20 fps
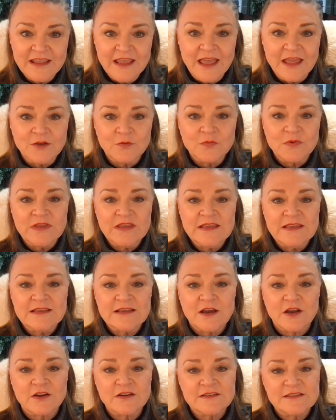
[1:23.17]
and we
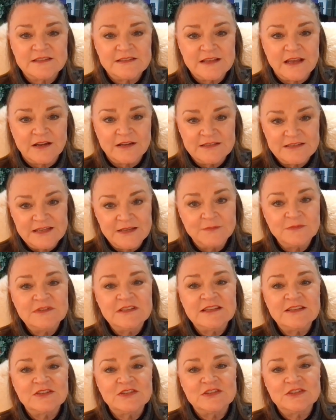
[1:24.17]
are
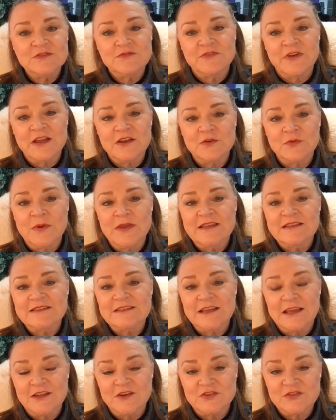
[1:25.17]
attempting to find ways
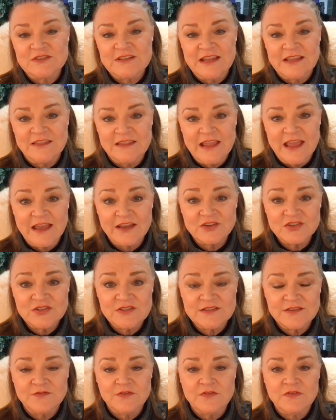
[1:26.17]
to understand the
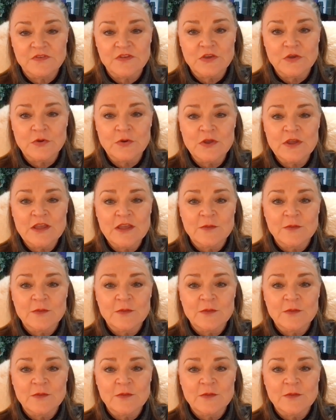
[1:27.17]
actions of a few